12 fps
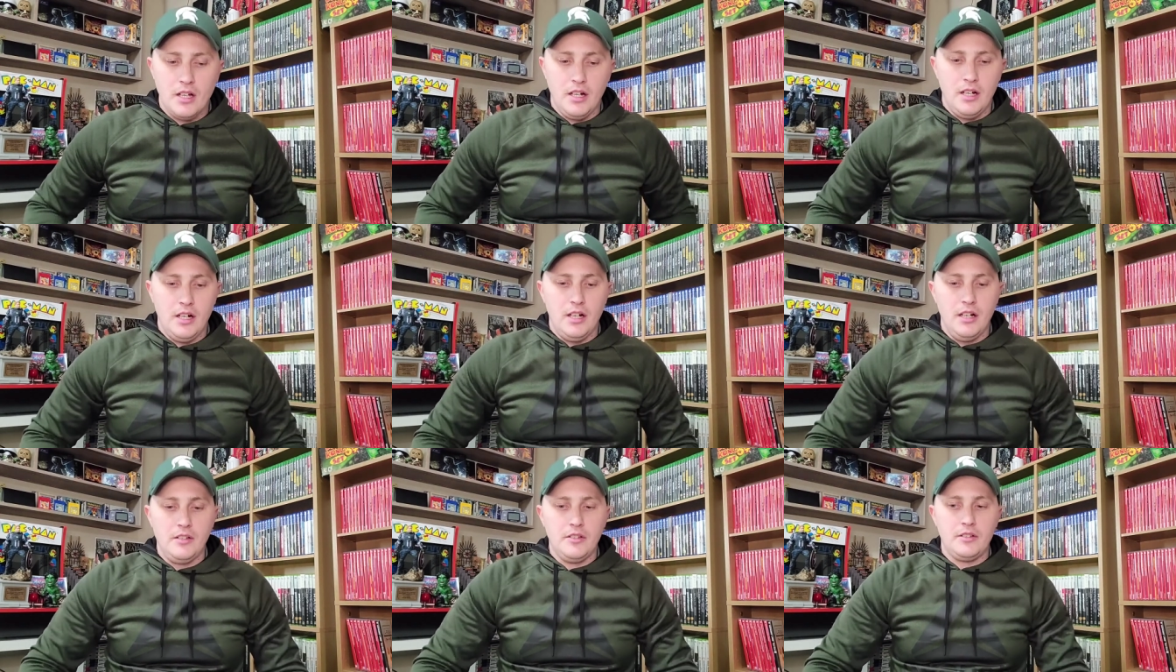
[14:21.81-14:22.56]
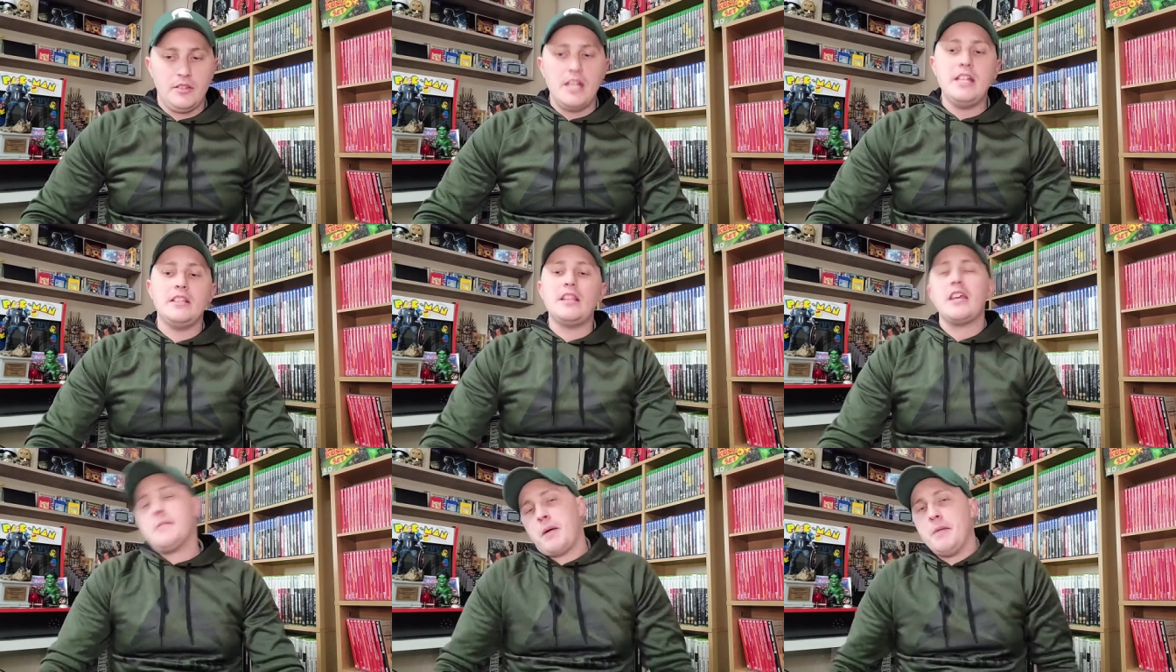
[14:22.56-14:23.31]
uh, they
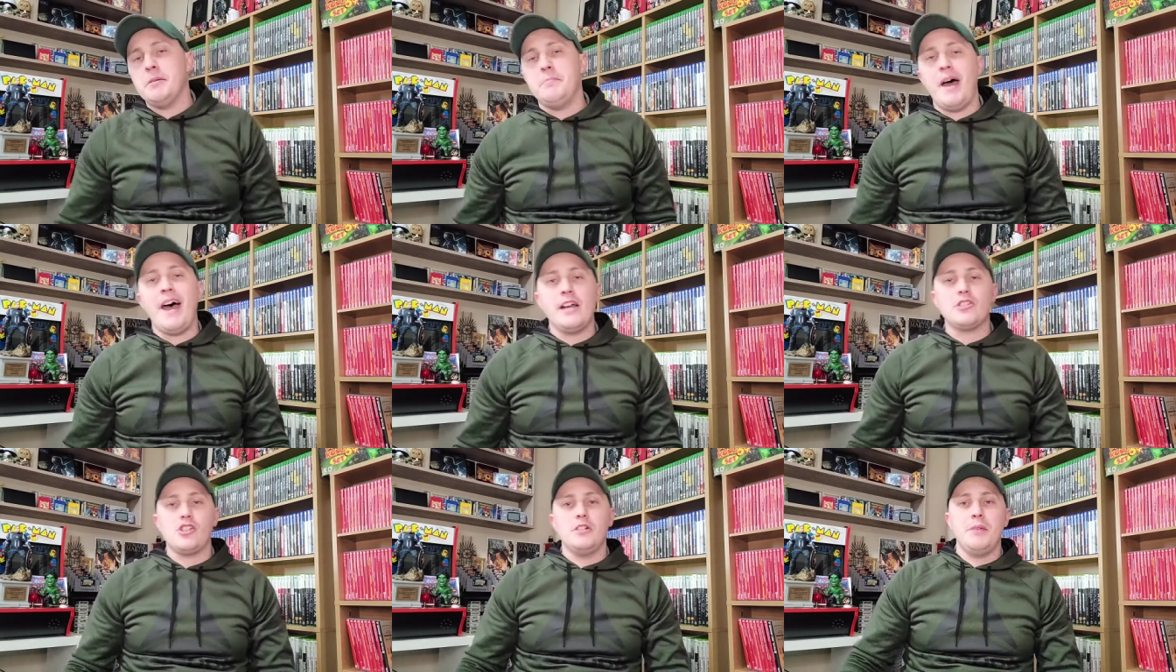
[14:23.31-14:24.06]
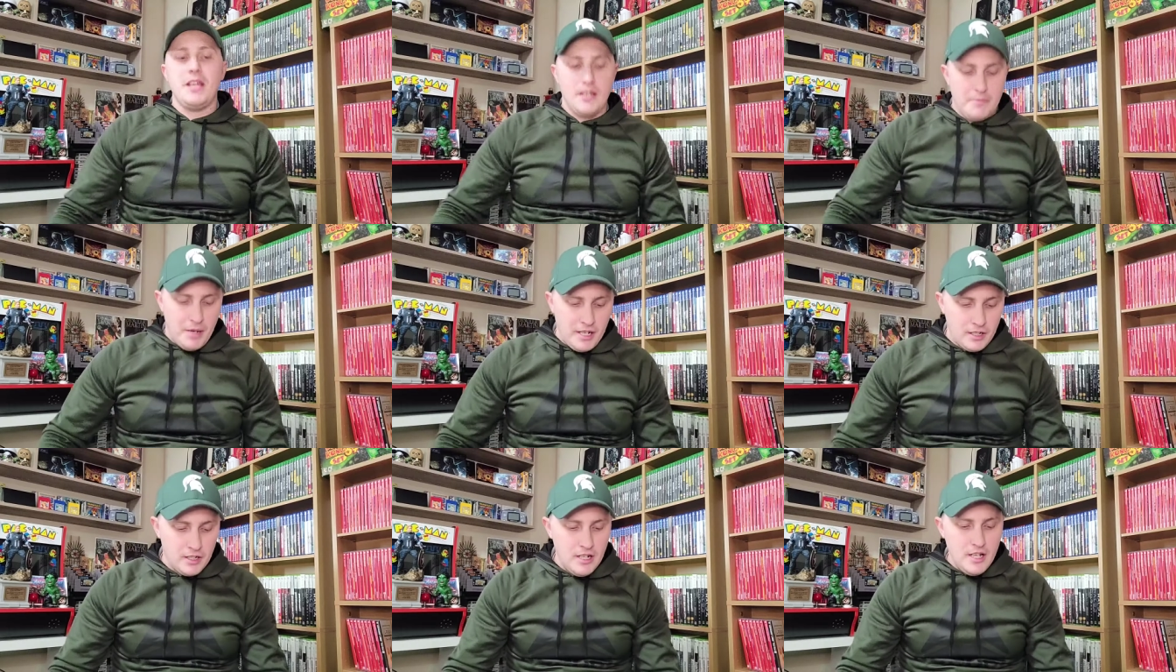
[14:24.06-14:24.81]
they can probably patch and make it
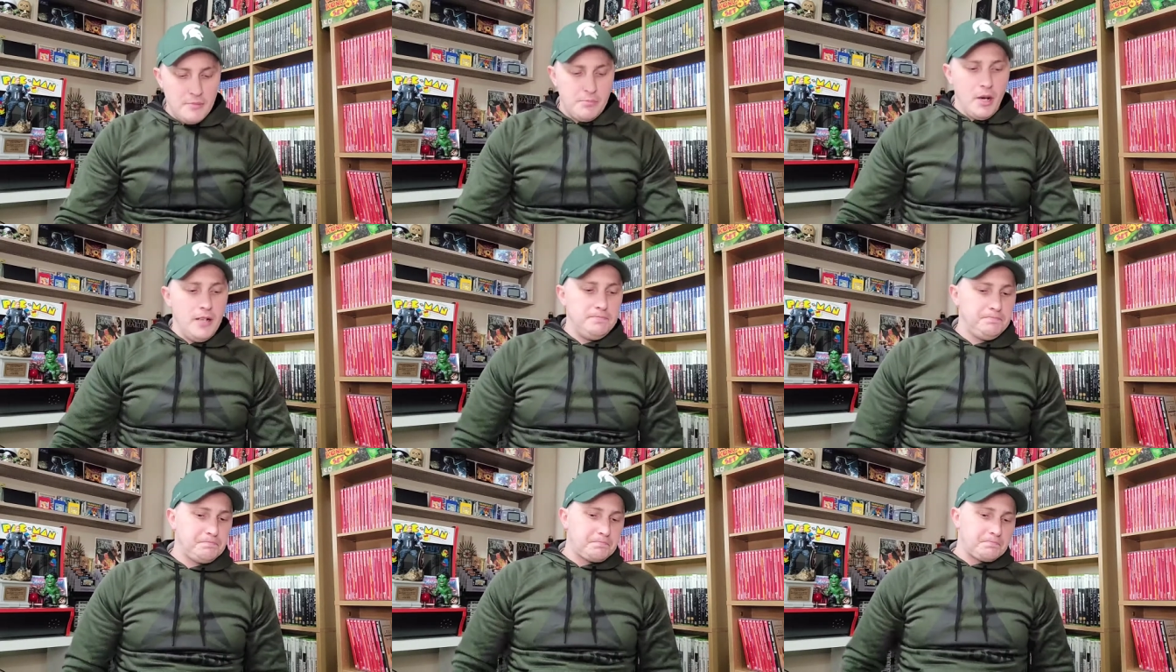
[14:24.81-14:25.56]
better. But